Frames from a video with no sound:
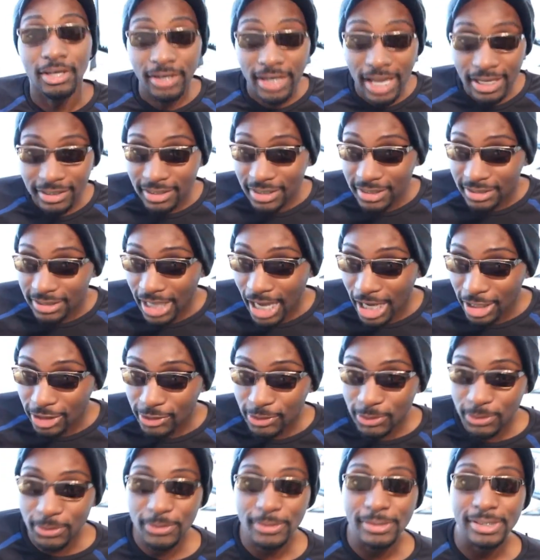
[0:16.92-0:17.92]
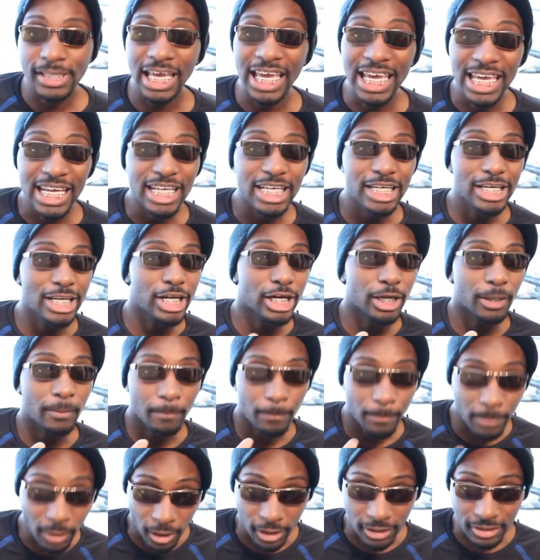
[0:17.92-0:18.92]
They're getting tattoos in their
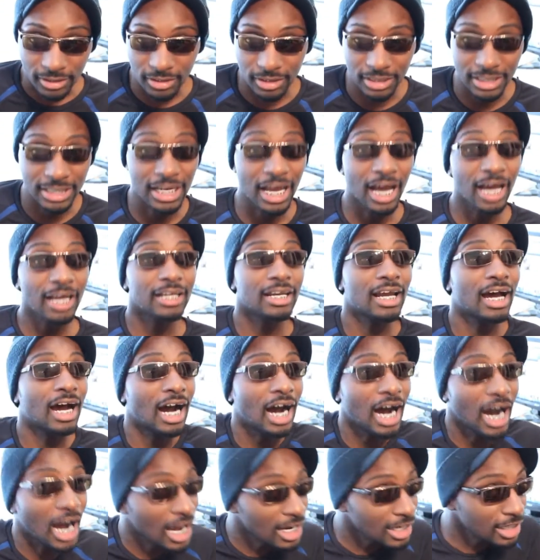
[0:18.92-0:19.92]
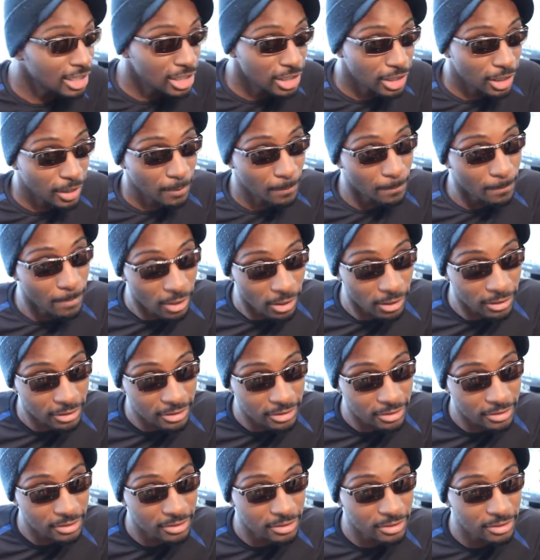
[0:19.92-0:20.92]
butt, not on their
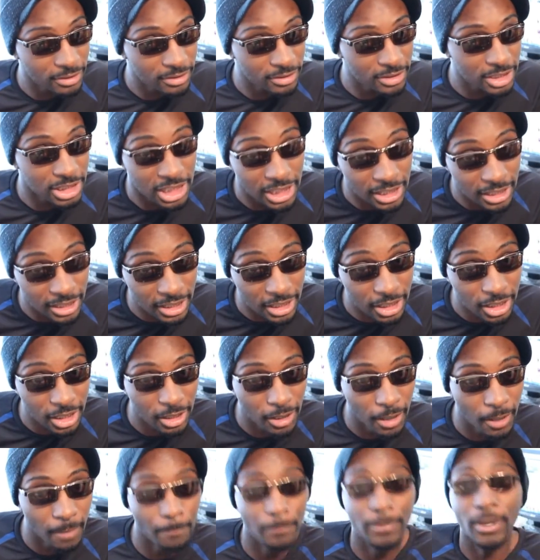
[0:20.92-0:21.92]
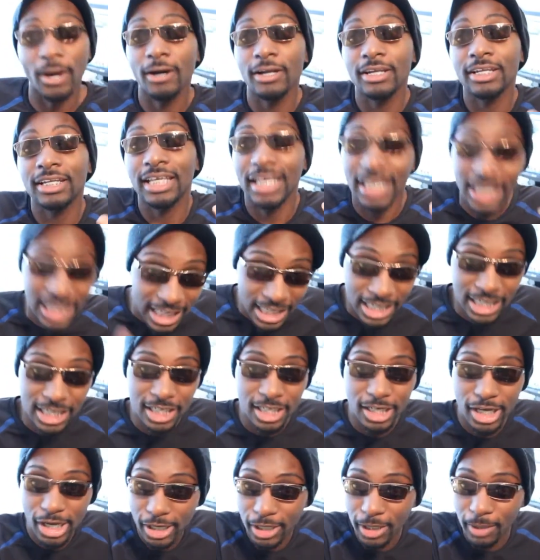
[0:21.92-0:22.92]
butt cheek, but
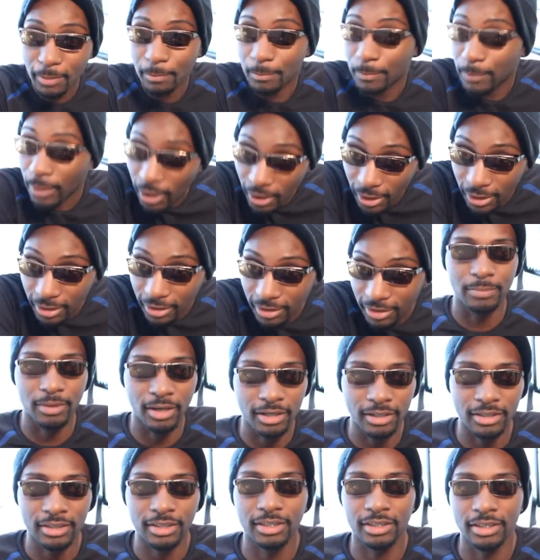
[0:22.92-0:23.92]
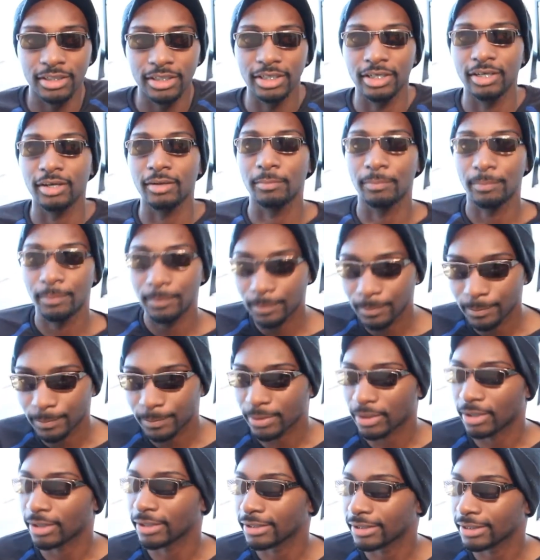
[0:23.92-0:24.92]
in their butt. But in their
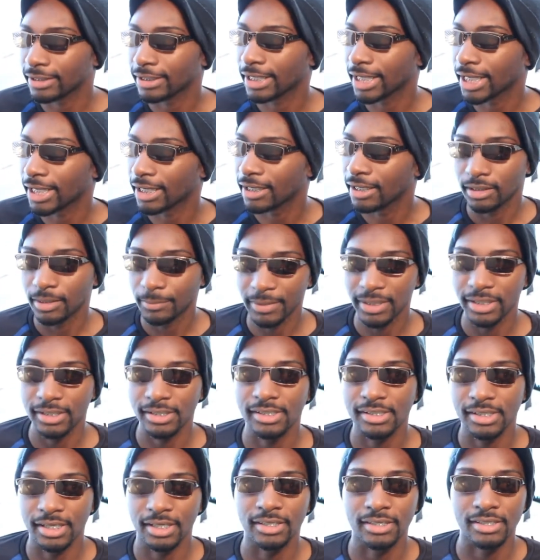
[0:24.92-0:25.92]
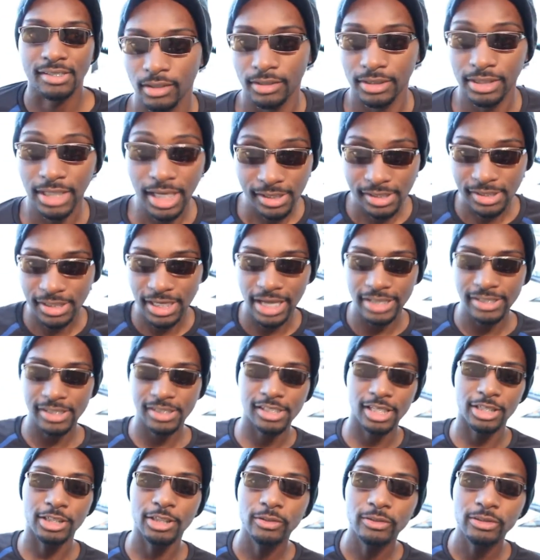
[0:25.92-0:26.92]
butt, yeah, that makes sense. Yes, guys,
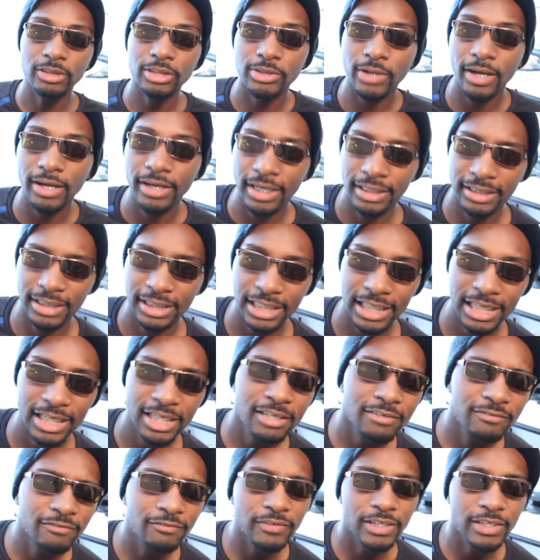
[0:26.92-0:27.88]
it's a new trend, and the lady